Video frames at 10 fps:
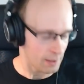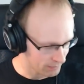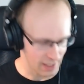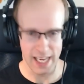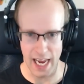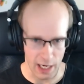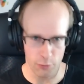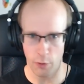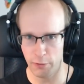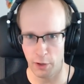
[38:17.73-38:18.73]
again, I've
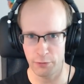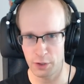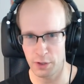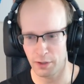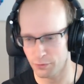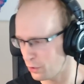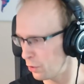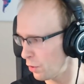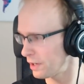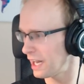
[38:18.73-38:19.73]
waffled on for
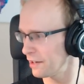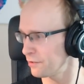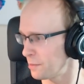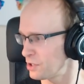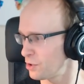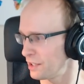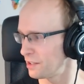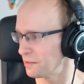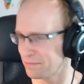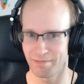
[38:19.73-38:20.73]
long enough. Let me try
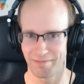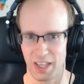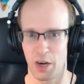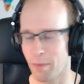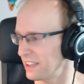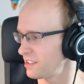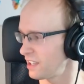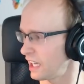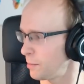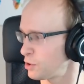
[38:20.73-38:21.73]
to, you know, make this a
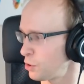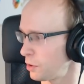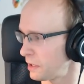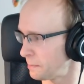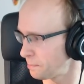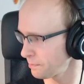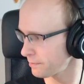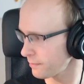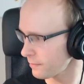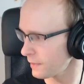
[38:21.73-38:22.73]
little bit shorter.
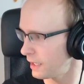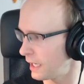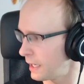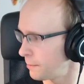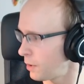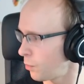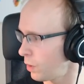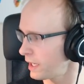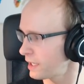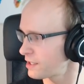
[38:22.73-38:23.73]

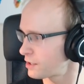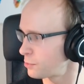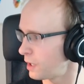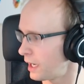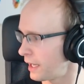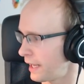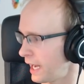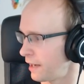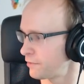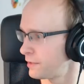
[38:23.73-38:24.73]
What else do I
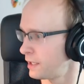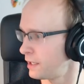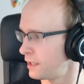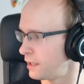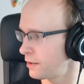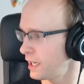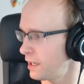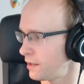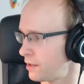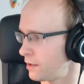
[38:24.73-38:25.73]
have?
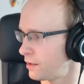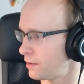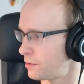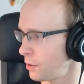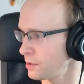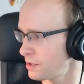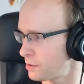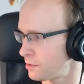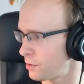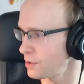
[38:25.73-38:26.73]
Okay,
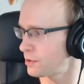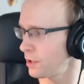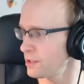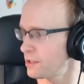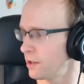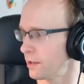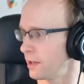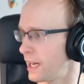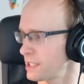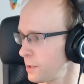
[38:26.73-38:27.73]
Donston
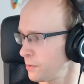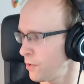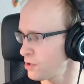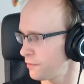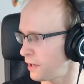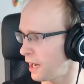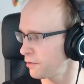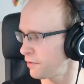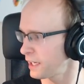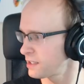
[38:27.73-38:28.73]
asks, what version of After
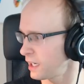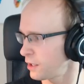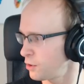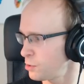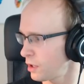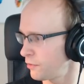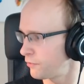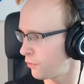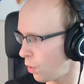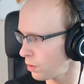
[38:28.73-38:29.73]
Effects can I use on a
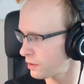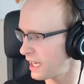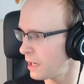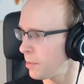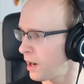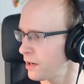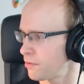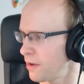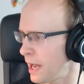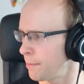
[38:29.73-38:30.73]
4 GB
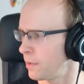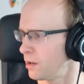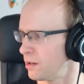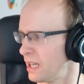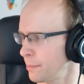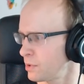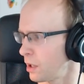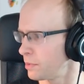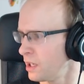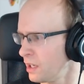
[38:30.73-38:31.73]
RAM
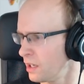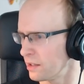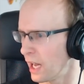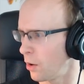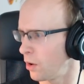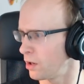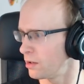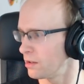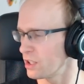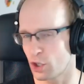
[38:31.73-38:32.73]
laptop? Now,
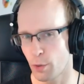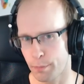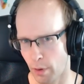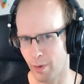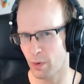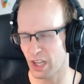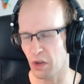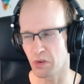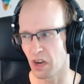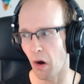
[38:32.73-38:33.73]
you probably want to
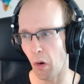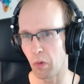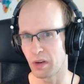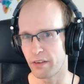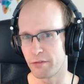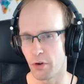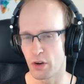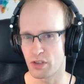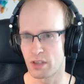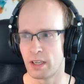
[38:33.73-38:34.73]
use an older
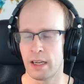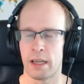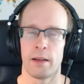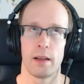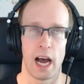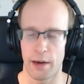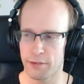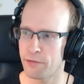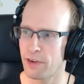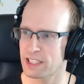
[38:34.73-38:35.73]
version. After
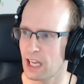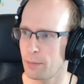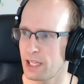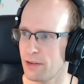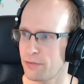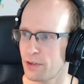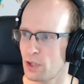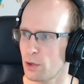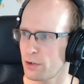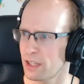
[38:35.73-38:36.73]
Effects, I believe, if you
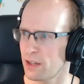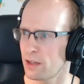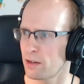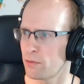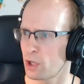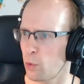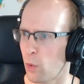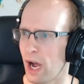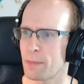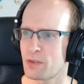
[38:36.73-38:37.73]
look at the
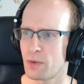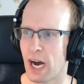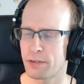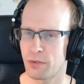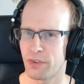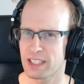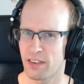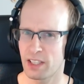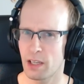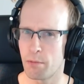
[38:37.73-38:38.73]
requirements for After Effects, I
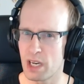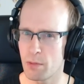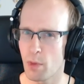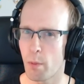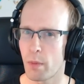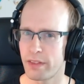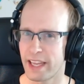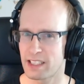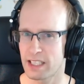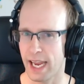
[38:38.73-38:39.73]
think the minimum they
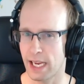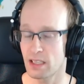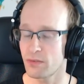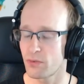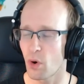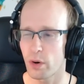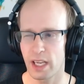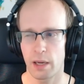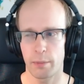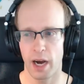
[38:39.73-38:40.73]
say is 4
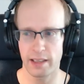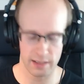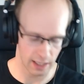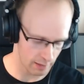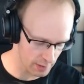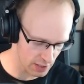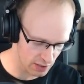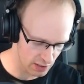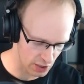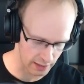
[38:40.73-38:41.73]
GB. Let me
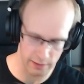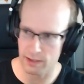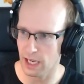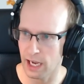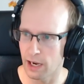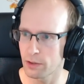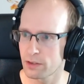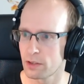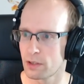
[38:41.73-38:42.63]
just check this out.